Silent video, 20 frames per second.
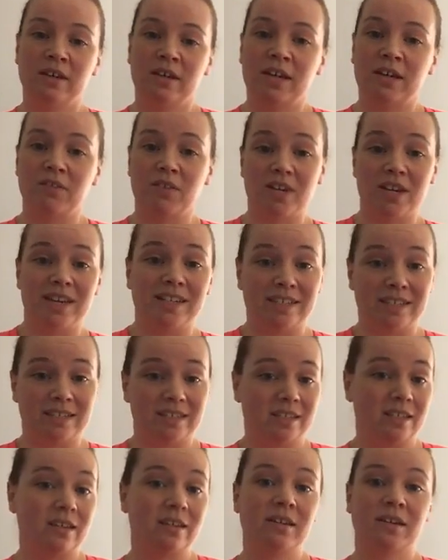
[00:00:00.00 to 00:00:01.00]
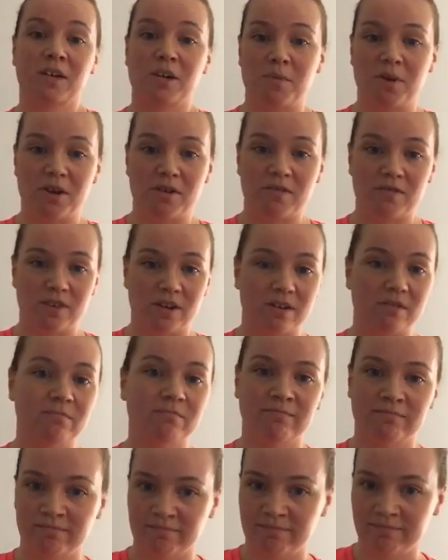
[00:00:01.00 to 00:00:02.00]
If you're getting dizzy, come out of it,
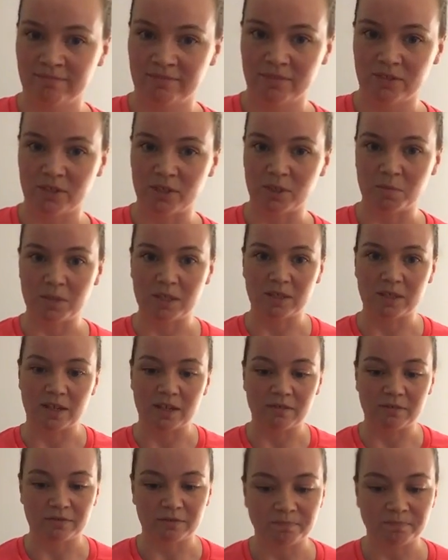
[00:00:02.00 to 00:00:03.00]
just be safe.